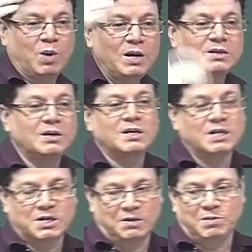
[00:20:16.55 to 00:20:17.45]
What is the
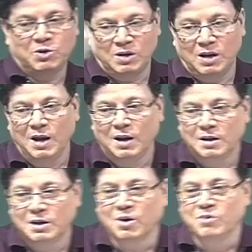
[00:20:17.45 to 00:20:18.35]
relationship between
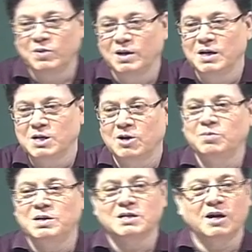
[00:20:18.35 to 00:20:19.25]
the configuration of
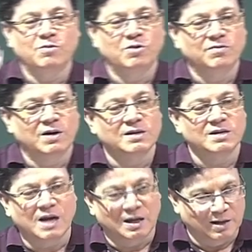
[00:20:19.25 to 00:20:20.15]
this carbon versus
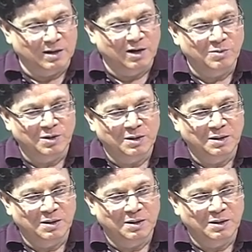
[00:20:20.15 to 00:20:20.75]
the other carbon?